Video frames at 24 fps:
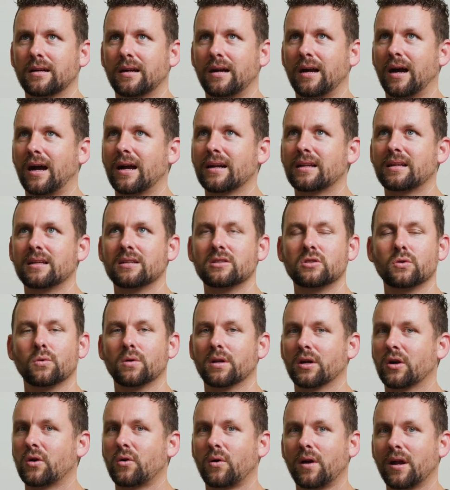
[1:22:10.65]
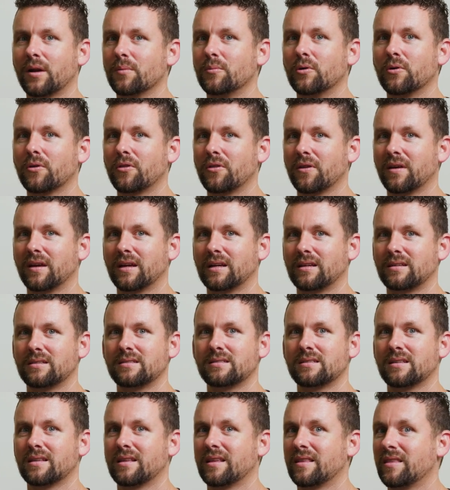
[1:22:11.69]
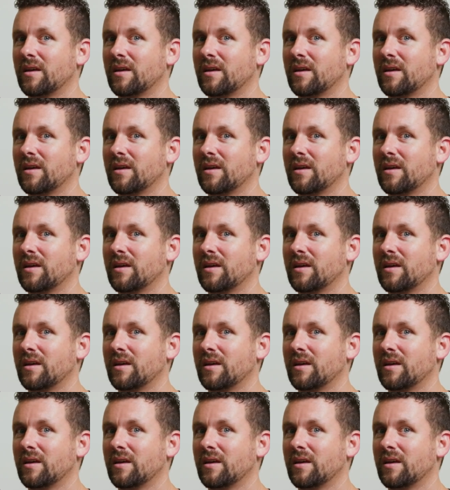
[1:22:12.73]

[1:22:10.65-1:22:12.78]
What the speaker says: God can do incredible things